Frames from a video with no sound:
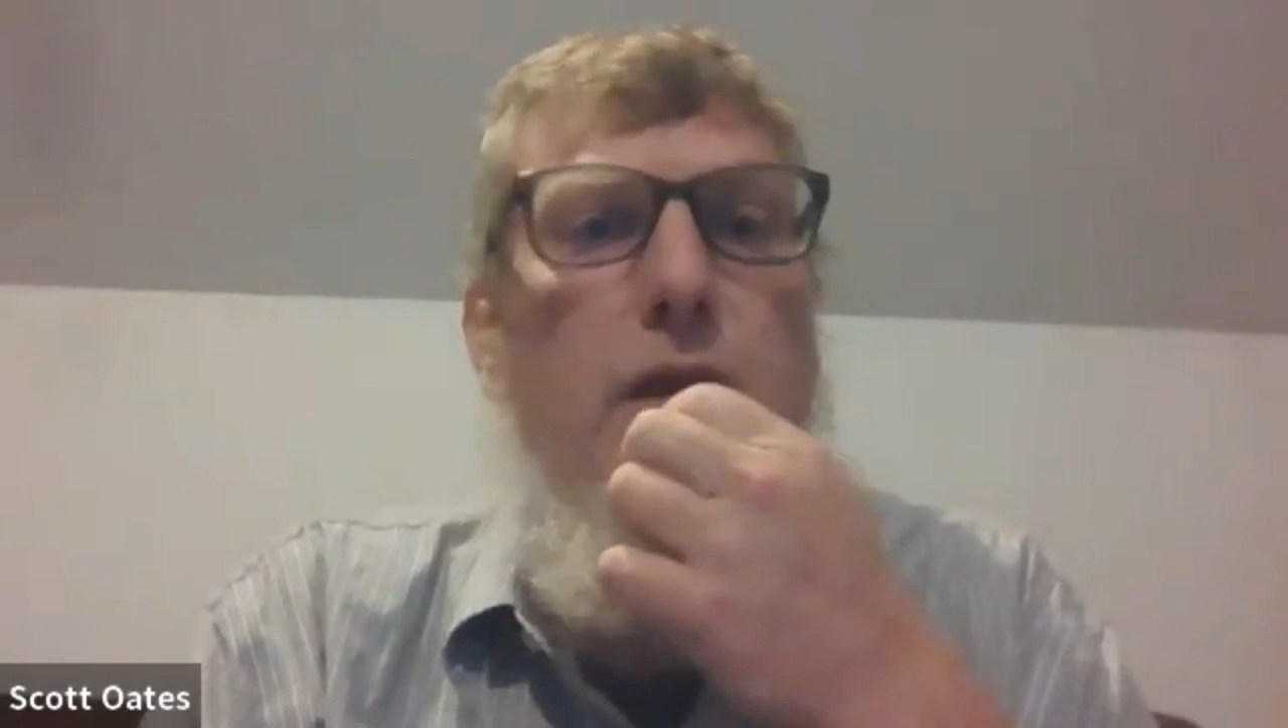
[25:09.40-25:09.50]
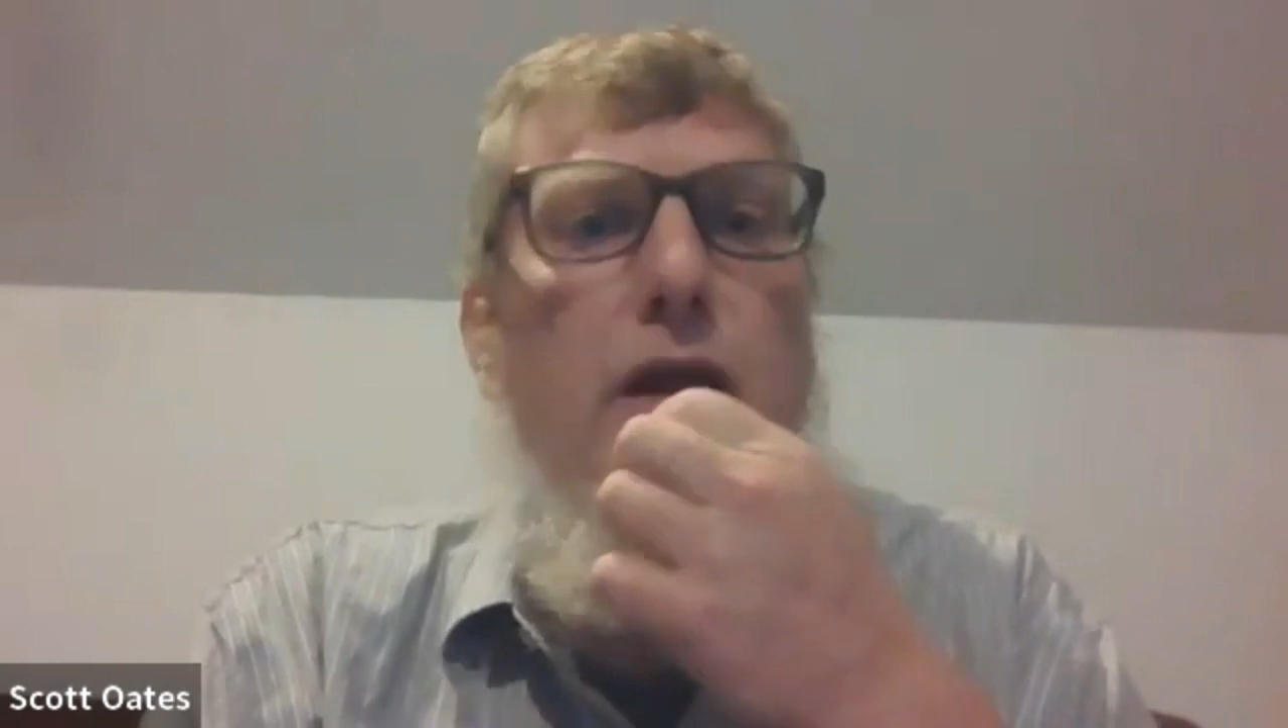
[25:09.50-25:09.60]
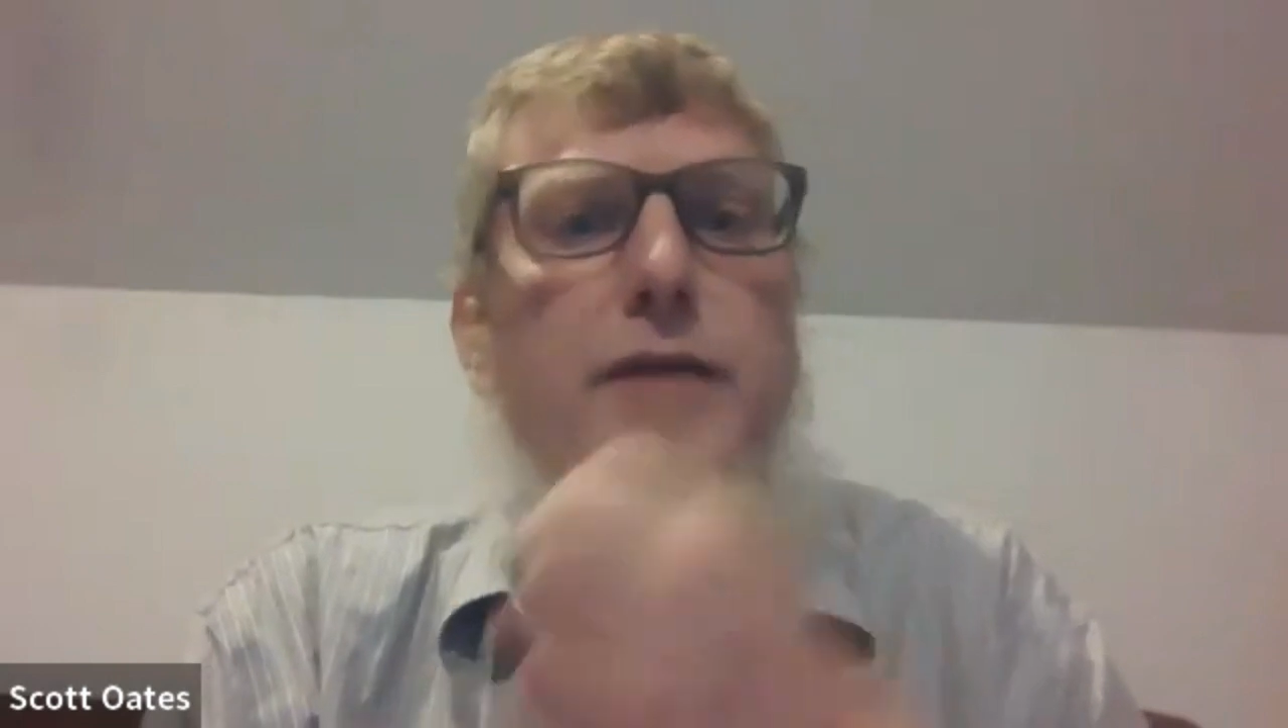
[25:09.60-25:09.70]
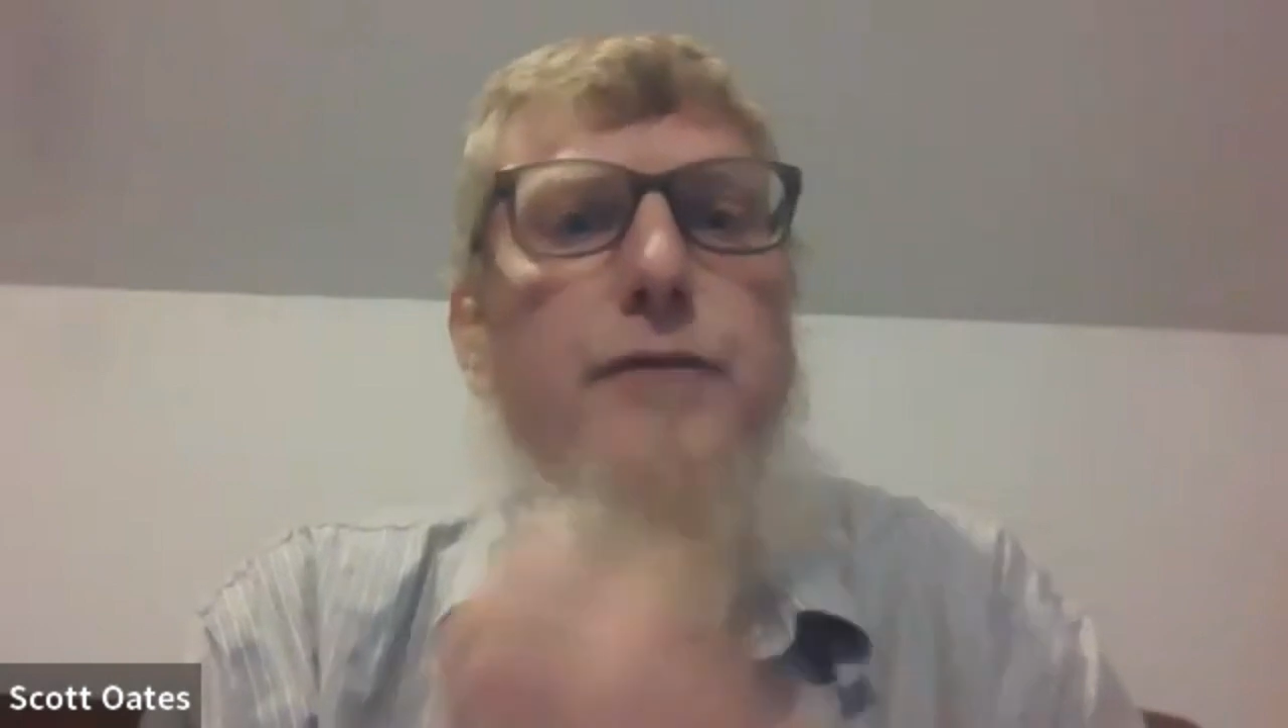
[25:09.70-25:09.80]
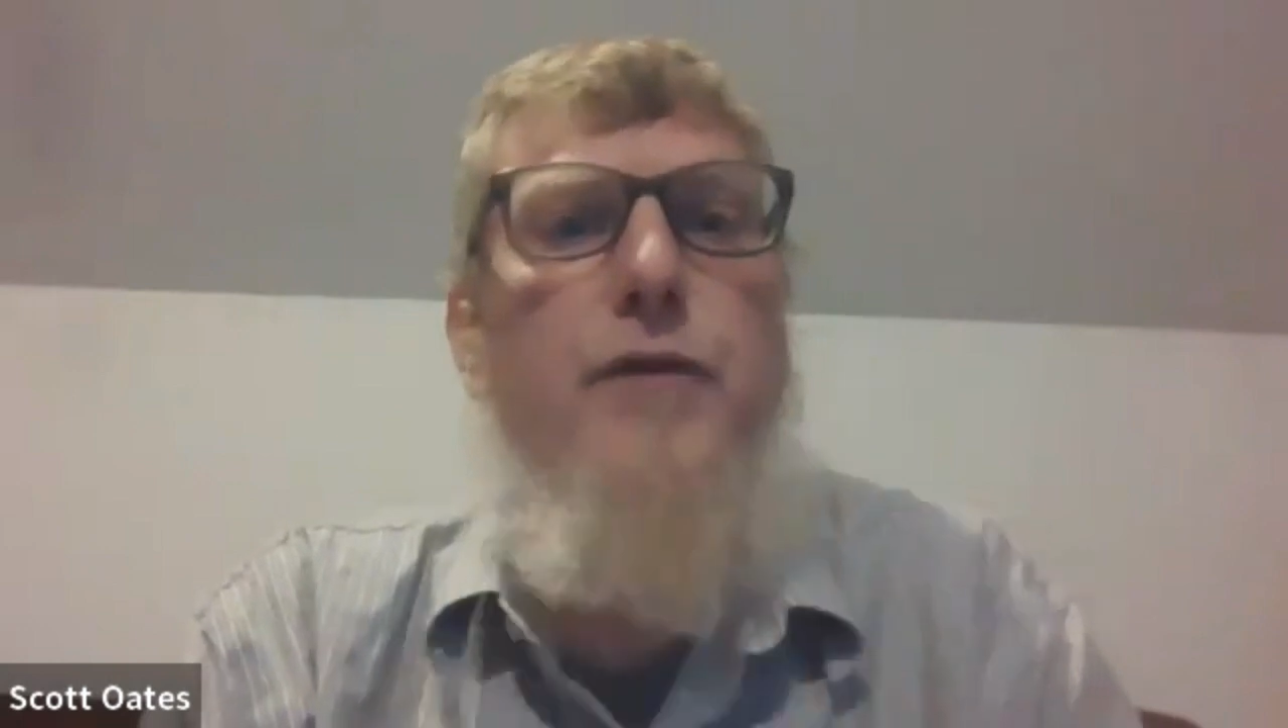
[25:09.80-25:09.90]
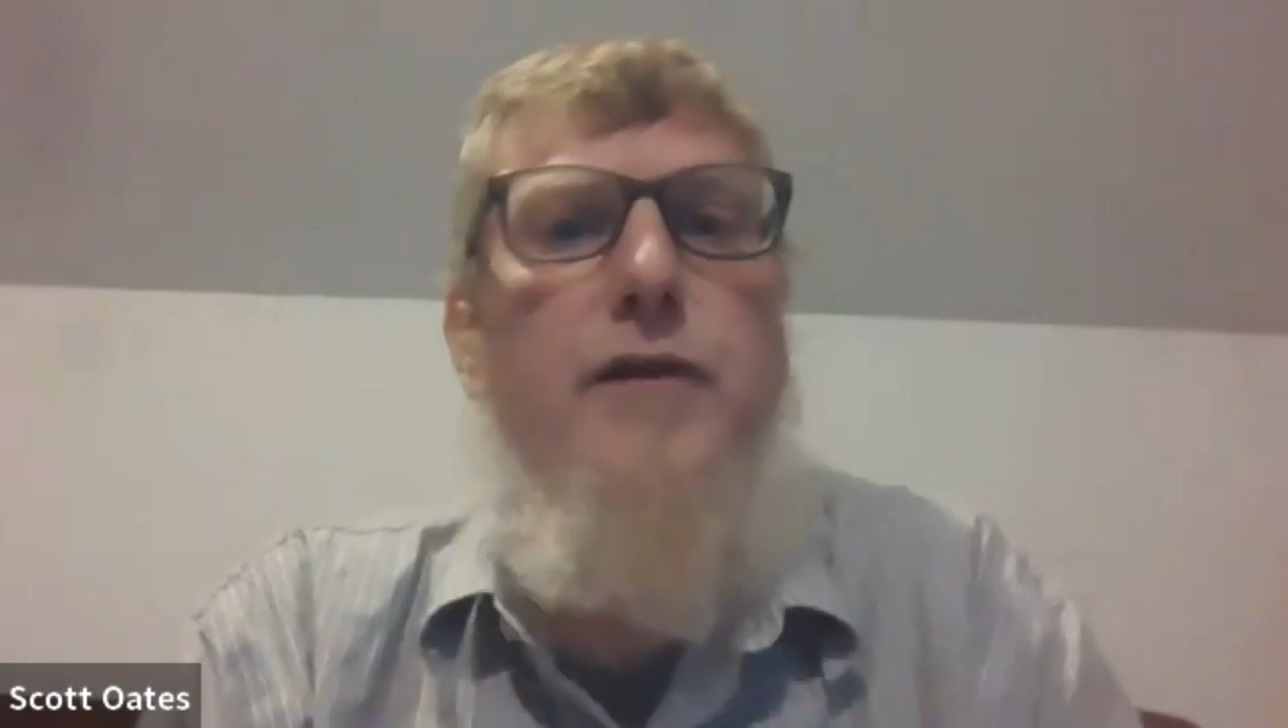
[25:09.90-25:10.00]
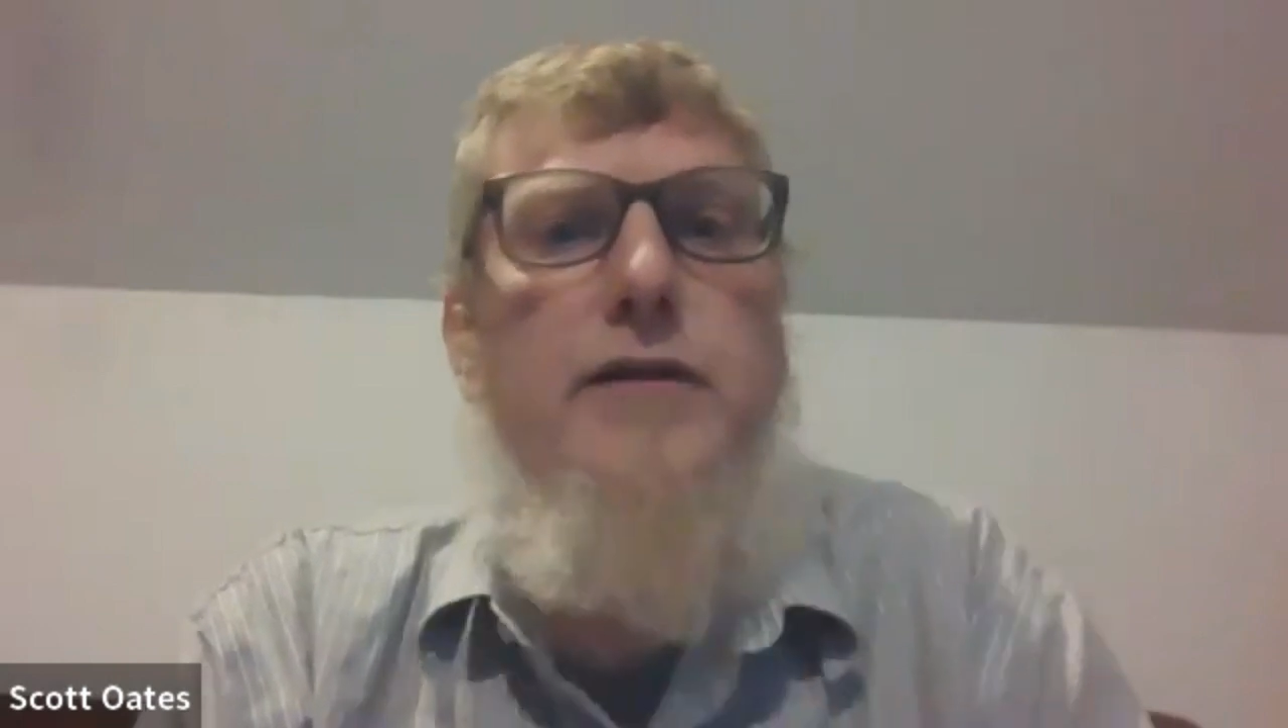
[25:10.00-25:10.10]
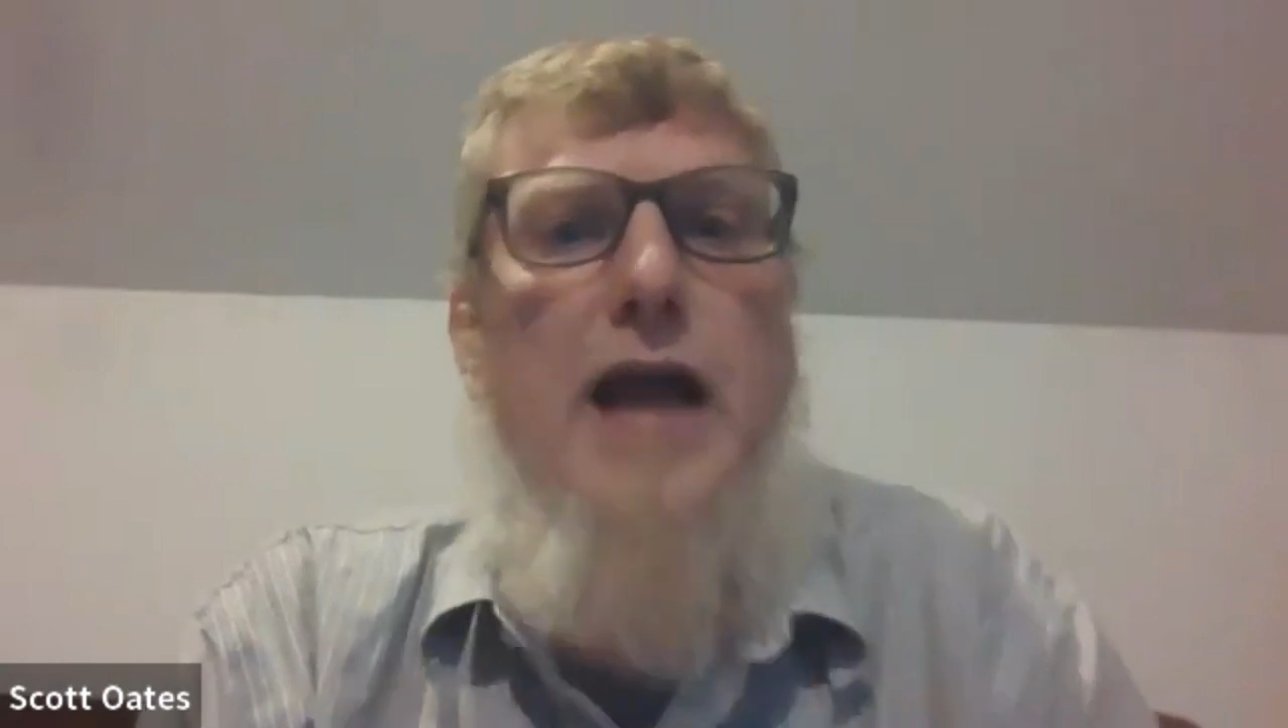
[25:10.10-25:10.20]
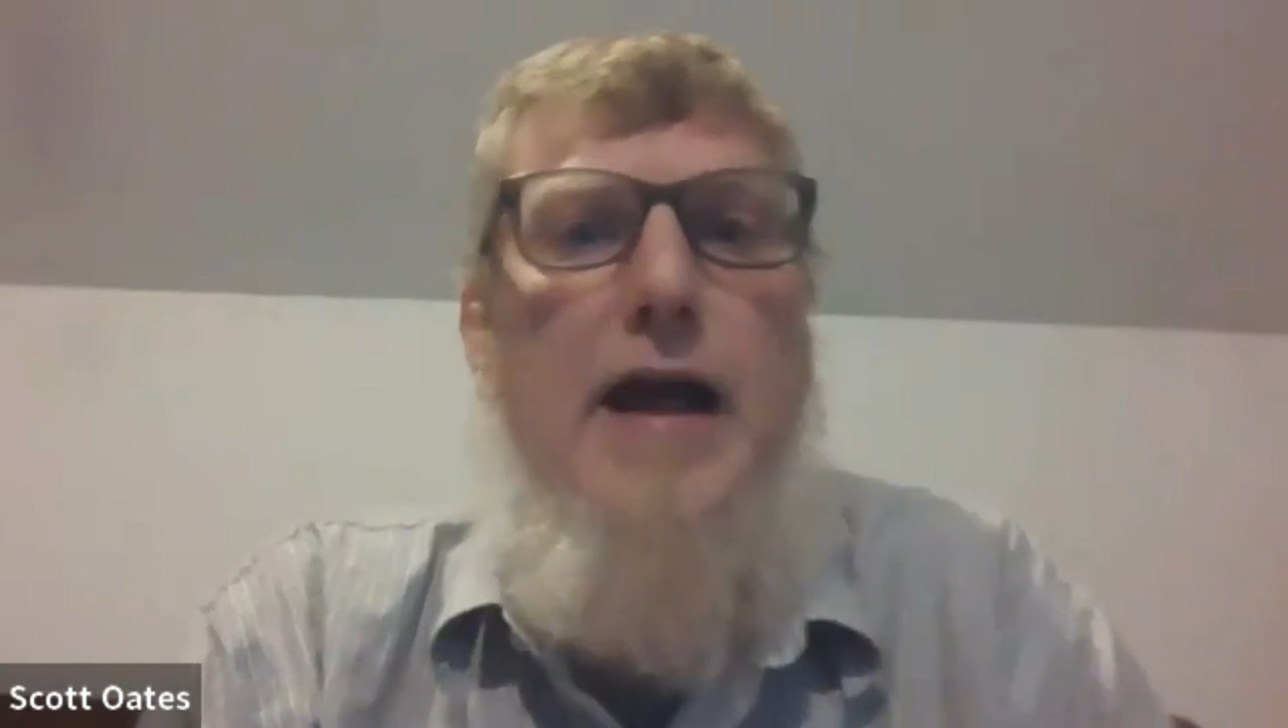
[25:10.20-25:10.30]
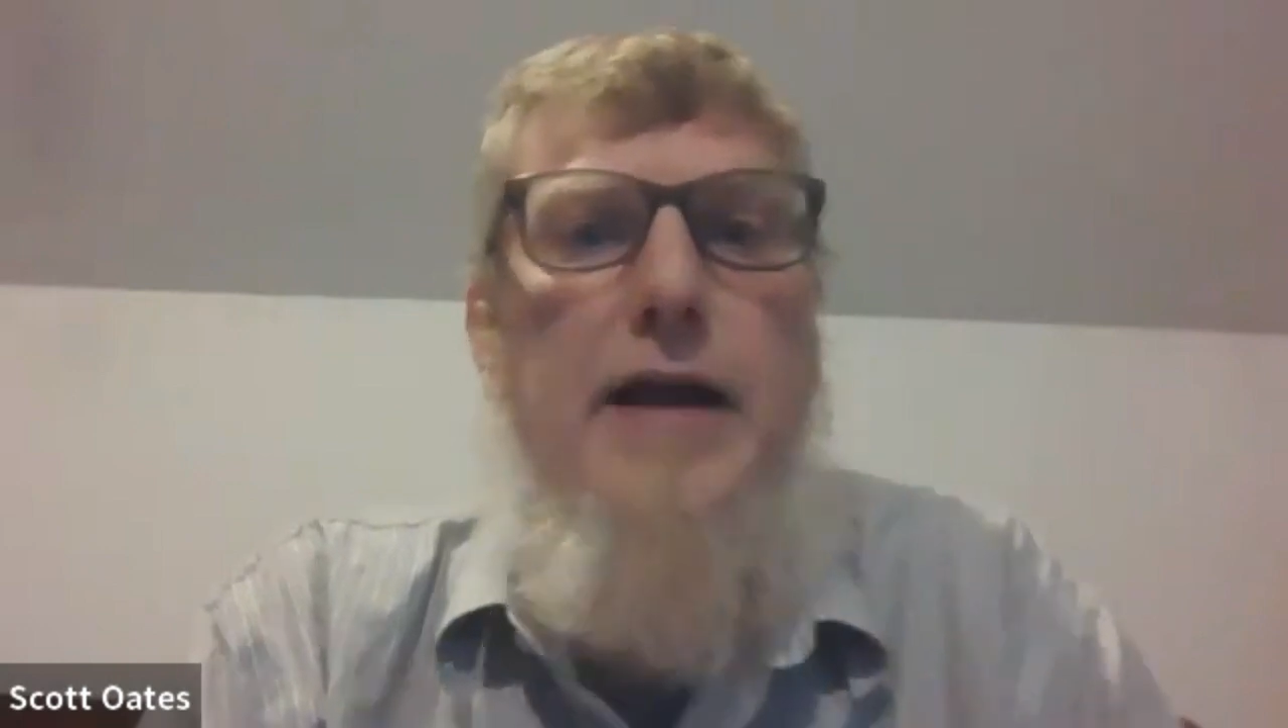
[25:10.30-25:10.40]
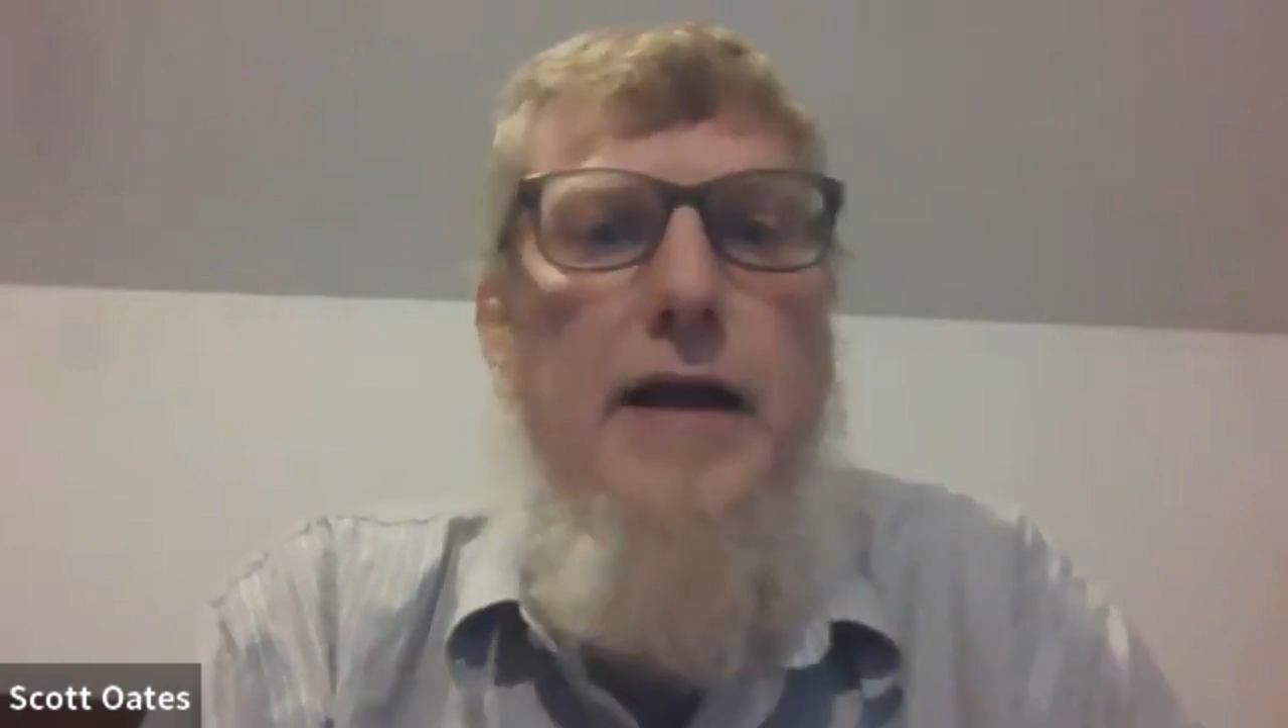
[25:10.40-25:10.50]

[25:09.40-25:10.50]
as for the DAC